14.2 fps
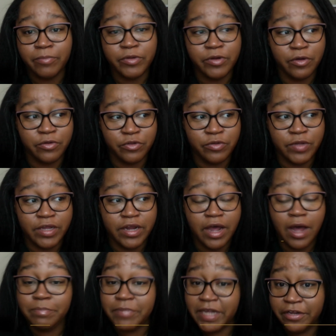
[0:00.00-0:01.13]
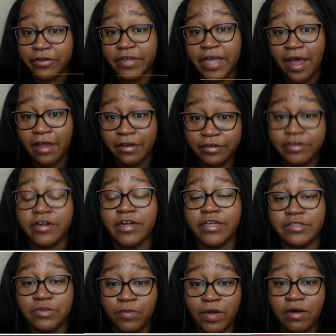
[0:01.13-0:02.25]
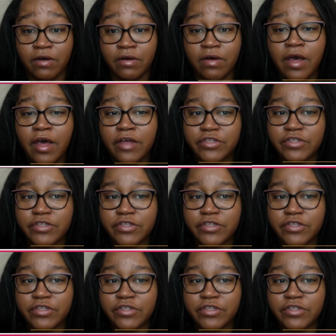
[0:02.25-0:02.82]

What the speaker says: You can update your calendar as well